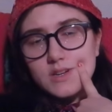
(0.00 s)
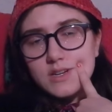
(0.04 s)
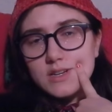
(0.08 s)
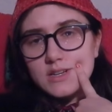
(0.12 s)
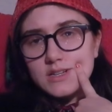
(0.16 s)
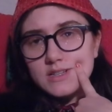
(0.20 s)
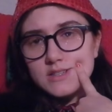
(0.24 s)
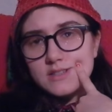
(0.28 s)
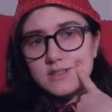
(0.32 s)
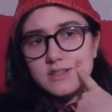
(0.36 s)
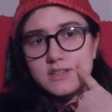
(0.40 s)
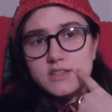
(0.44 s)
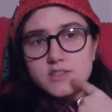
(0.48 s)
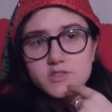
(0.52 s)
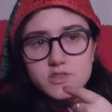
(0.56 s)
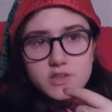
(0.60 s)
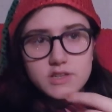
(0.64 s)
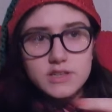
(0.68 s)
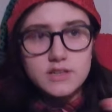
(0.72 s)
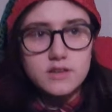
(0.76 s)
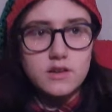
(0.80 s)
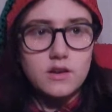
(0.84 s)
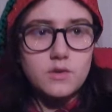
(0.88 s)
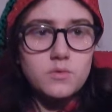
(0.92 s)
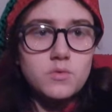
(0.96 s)
It's
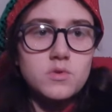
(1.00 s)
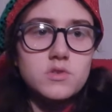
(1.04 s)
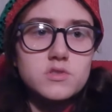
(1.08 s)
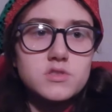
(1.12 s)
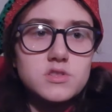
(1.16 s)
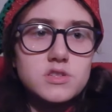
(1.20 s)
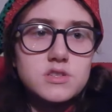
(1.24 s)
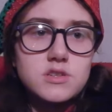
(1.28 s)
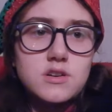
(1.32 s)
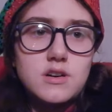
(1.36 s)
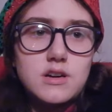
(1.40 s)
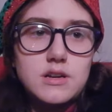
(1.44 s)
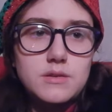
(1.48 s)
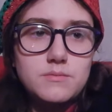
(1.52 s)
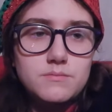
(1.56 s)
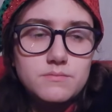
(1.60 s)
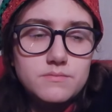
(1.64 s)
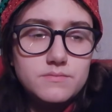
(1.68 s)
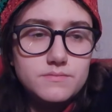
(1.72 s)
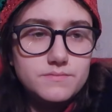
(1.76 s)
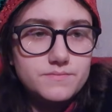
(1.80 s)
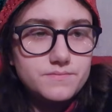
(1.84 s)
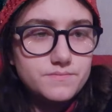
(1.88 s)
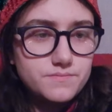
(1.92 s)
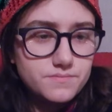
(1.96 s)
literally like, what's the
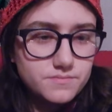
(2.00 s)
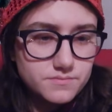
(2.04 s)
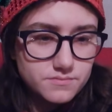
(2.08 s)
time?